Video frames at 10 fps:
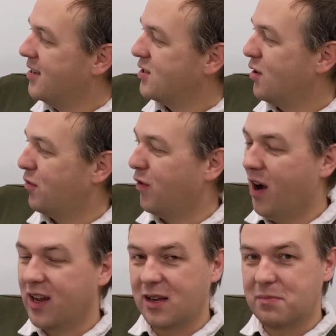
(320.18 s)
So
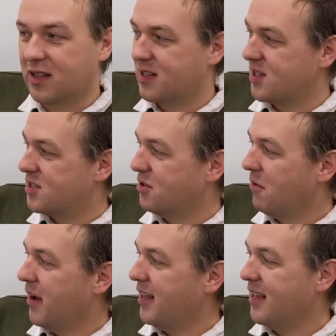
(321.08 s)
Froggy built a
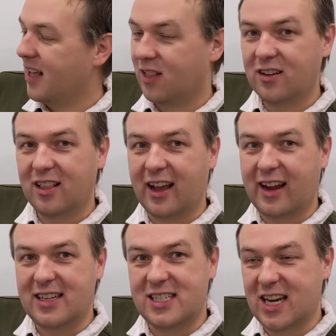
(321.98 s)
snowman that looked like
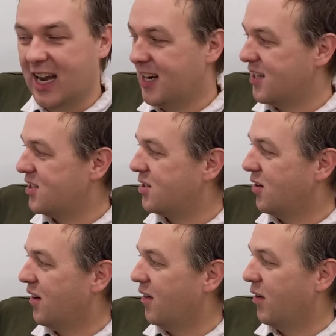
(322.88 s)
a
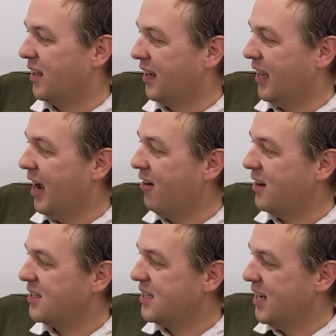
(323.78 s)
dinosaur with a
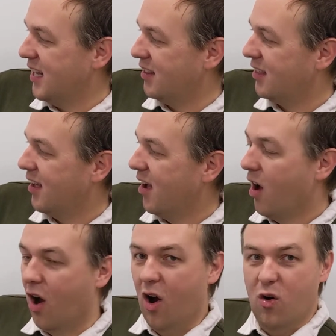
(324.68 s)
carrot teeth.
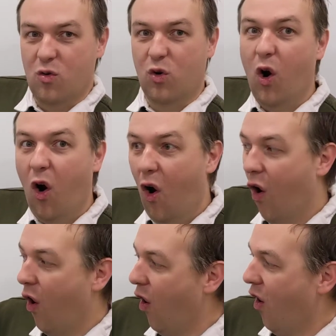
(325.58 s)

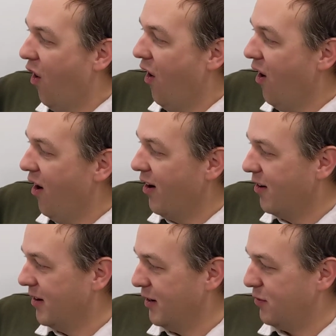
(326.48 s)

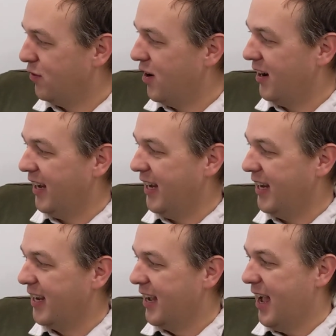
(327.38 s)
Roar! went
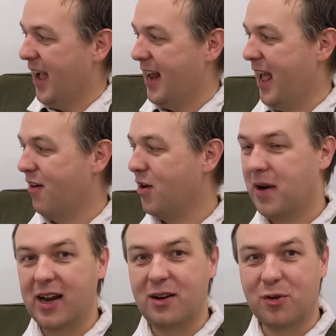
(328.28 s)
Froggy, and
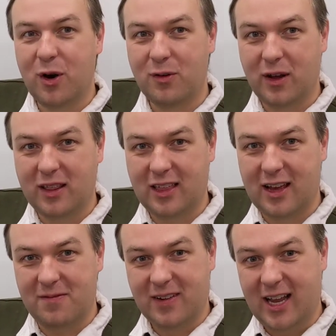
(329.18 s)
everybody roared with
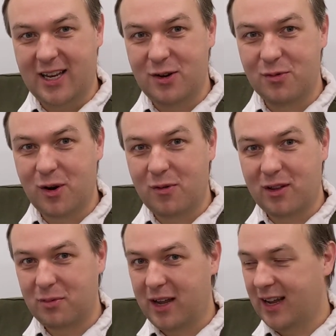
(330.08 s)
him. Can you roar
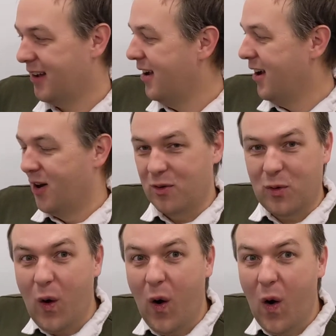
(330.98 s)
with me?
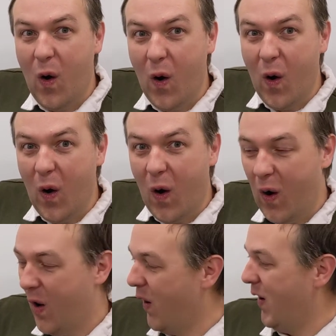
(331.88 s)

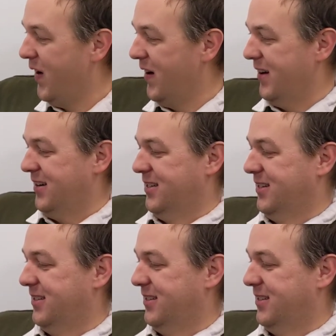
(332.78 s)
Roar!